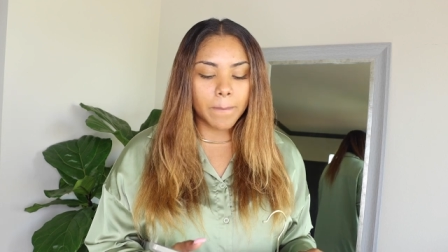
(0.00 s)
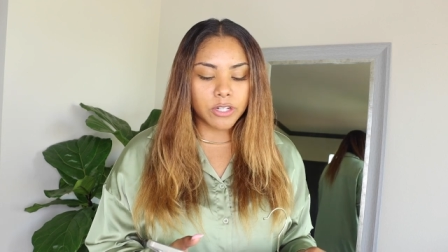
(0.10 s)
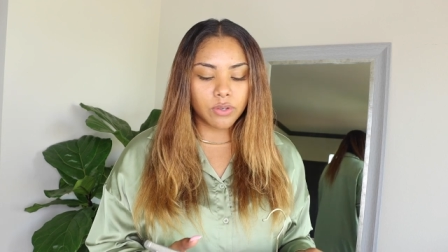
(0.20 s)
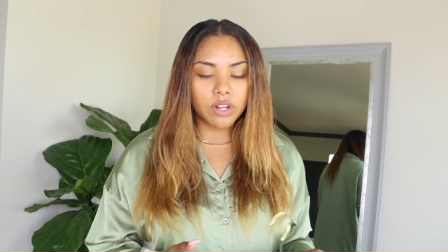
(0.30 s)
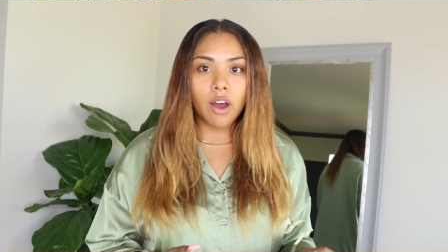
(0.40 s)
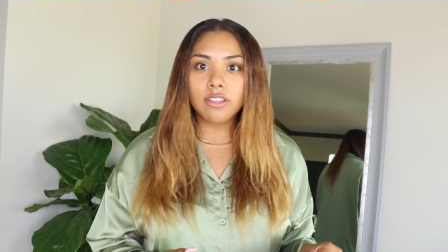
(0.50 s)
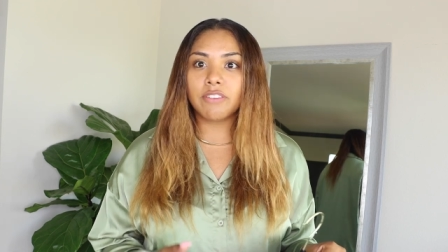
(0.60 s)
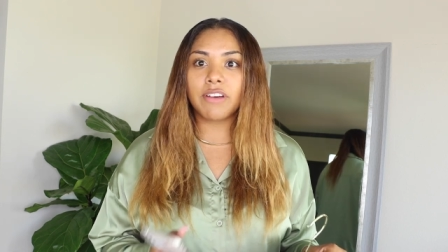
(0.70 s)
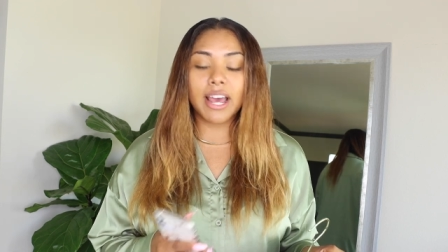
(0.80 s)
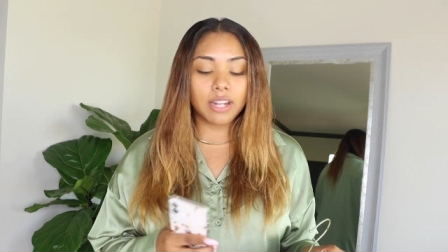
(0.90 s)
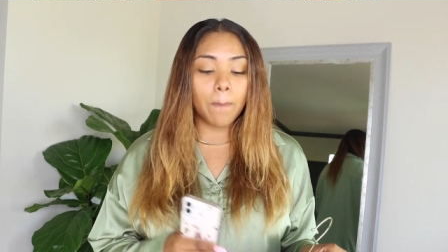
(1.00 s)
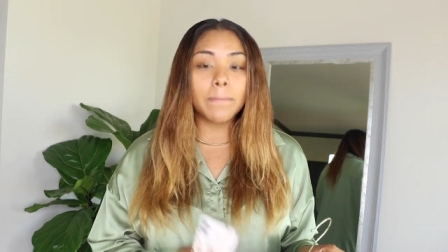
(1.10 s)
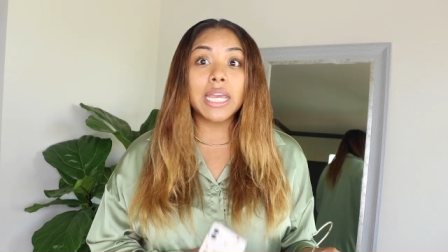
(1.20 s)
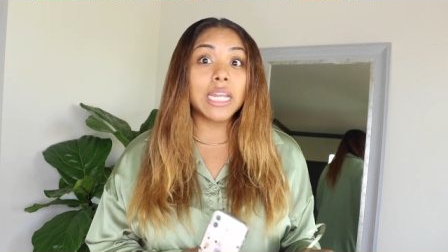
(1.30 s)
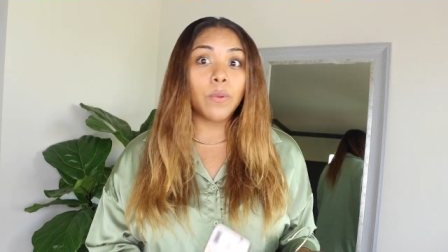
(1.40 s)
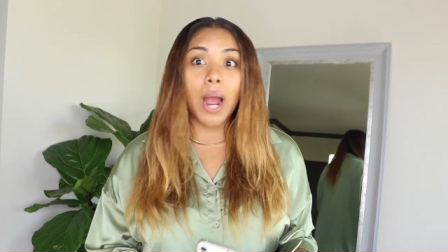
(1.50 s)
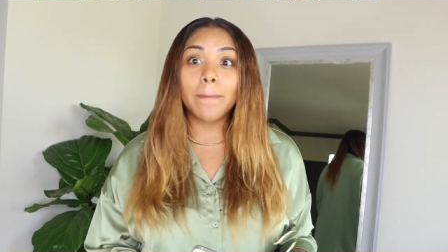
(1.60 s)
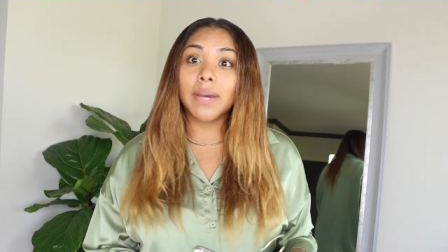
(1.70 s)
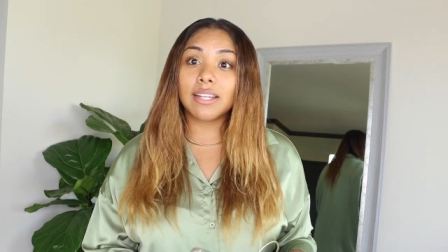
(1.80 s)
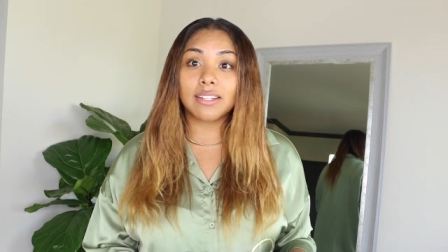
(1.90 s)
but you can also find many
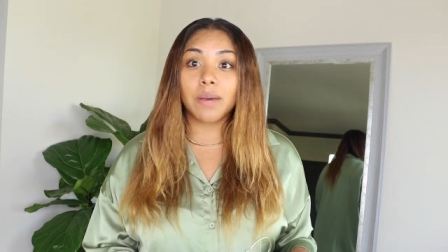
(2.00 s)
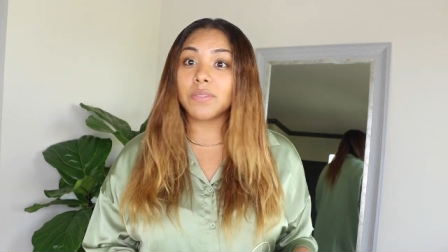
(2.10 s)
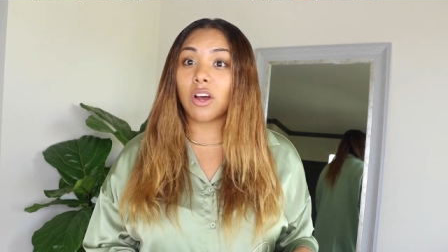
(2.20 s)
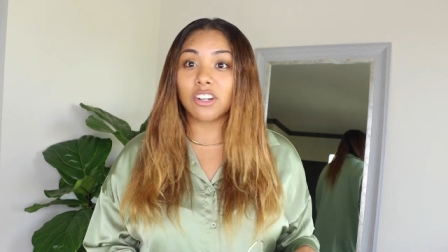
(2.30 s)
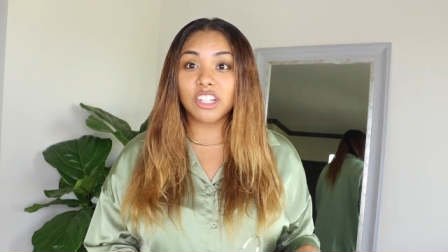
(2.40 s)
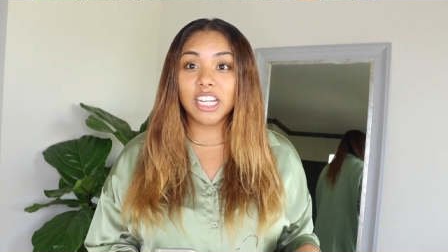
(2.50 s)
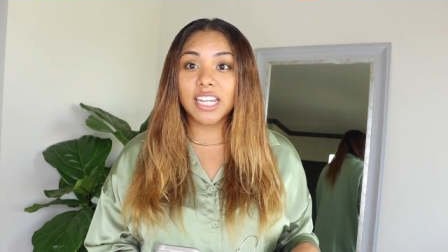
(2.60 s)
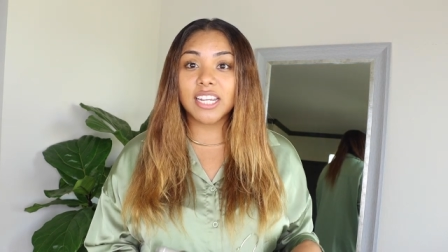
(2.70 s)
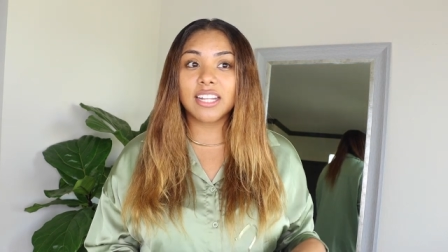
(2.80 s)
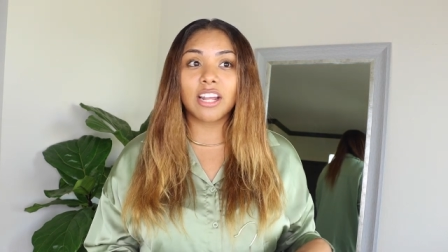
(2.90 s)
white button ups on Shein.